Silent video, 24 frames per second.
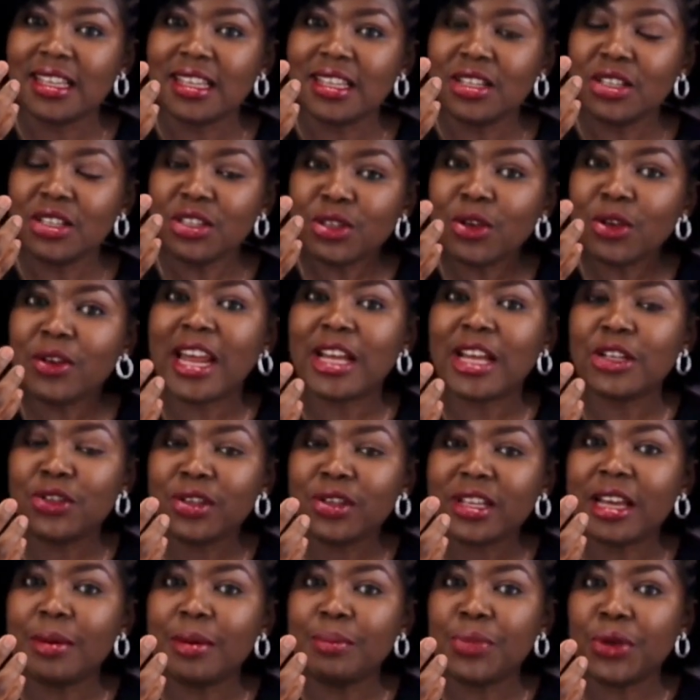so that
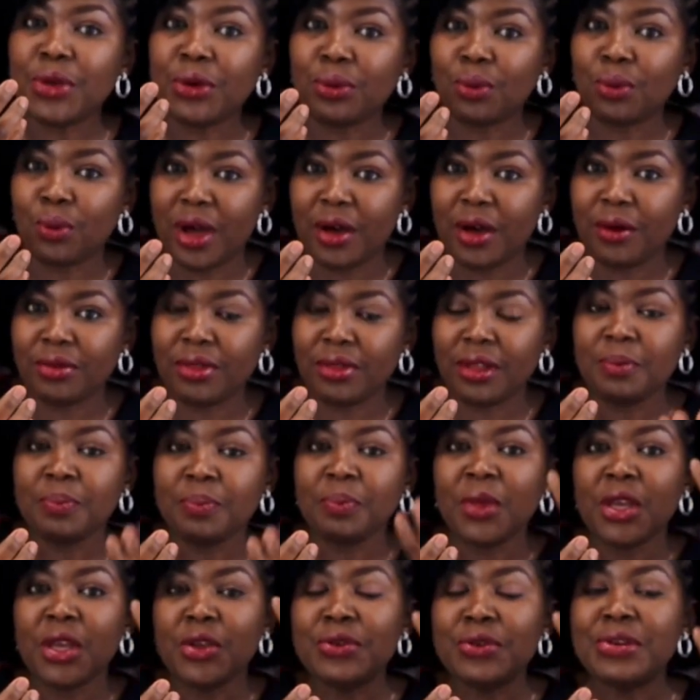you can build wealth,
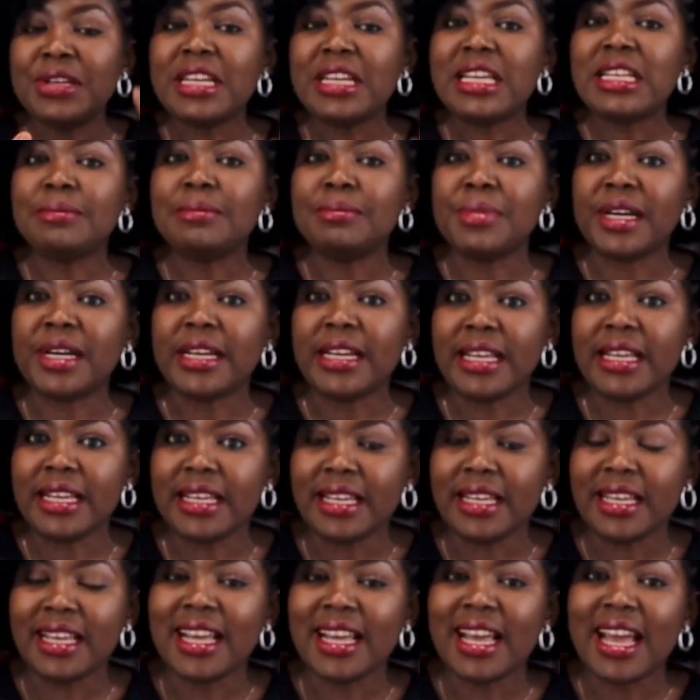you need
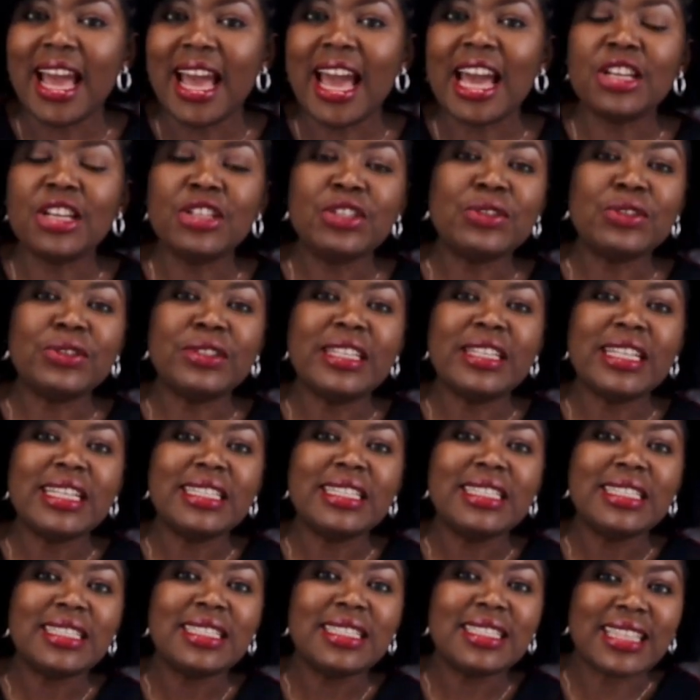money and you
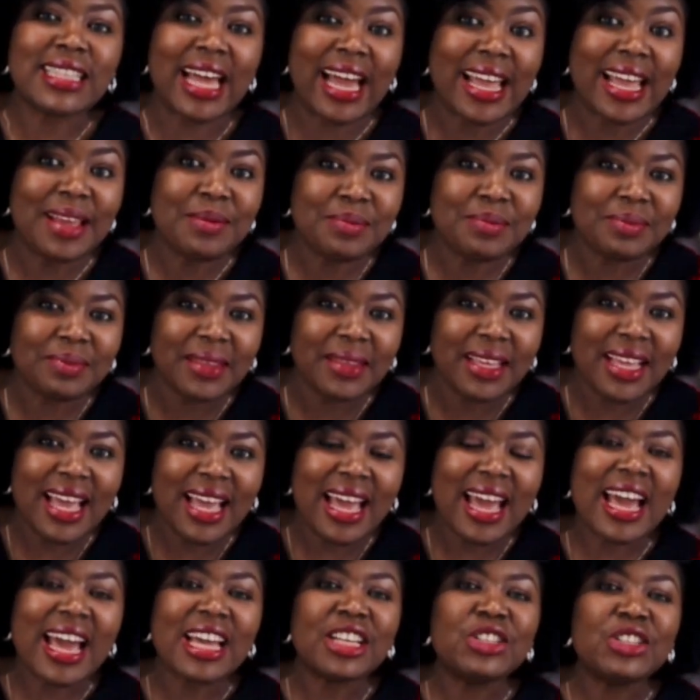need time
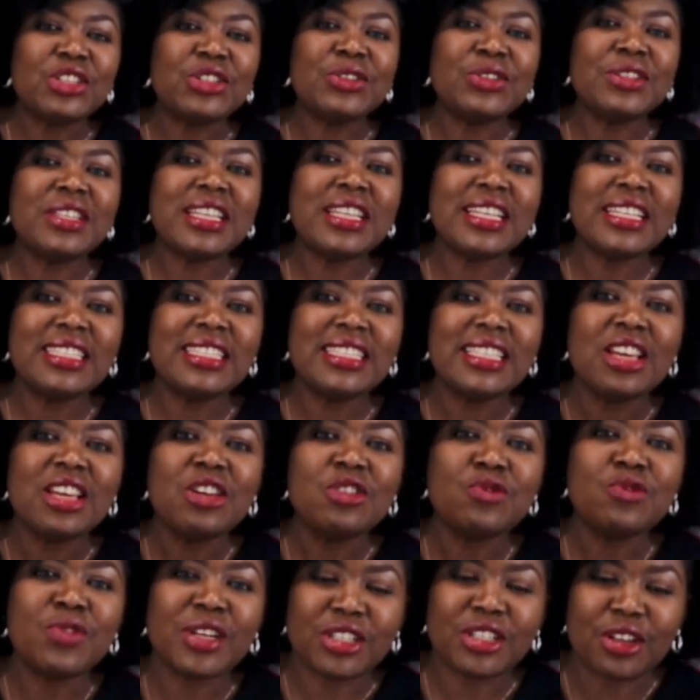and you need
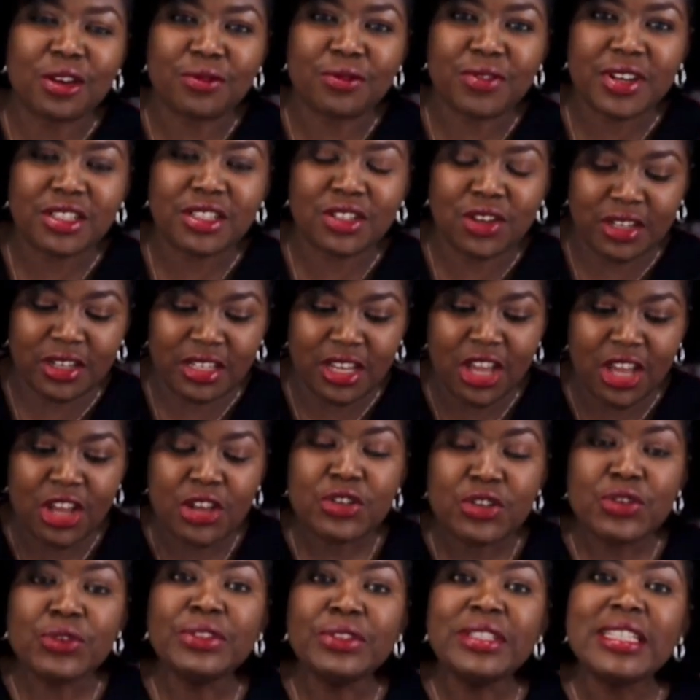rate of return.
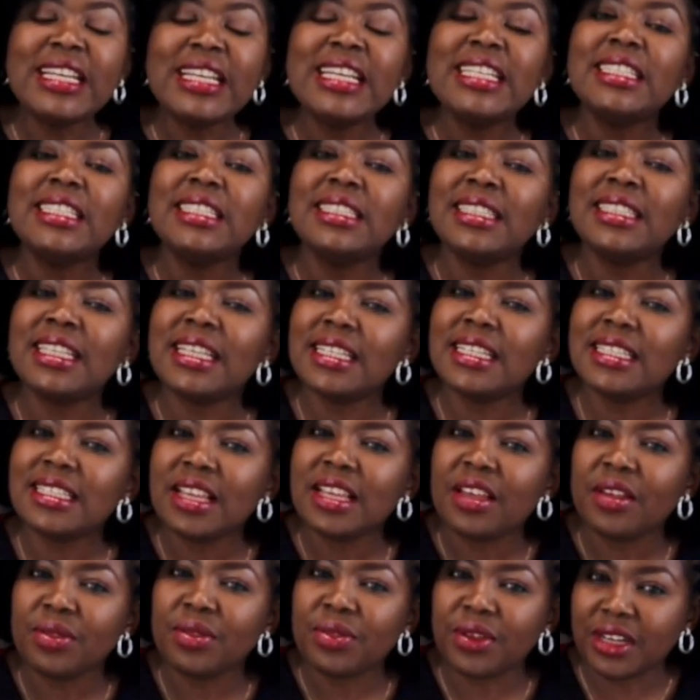You need these
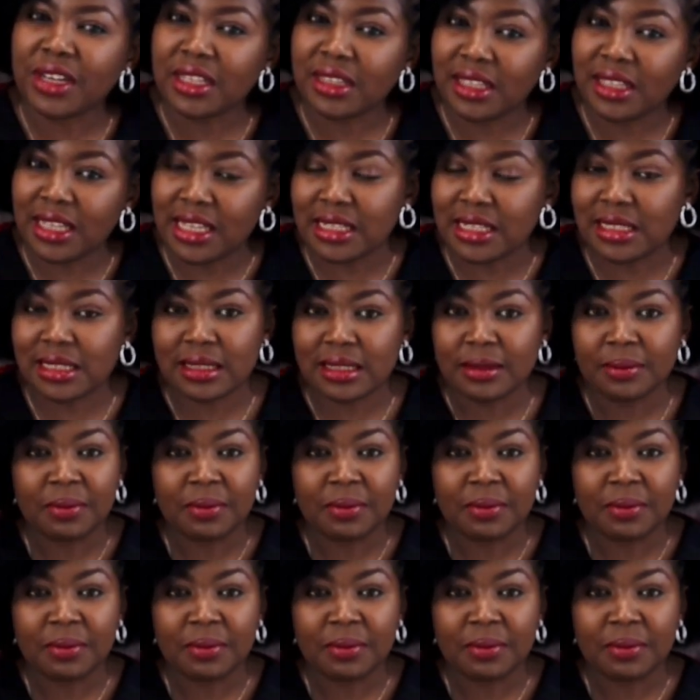three things.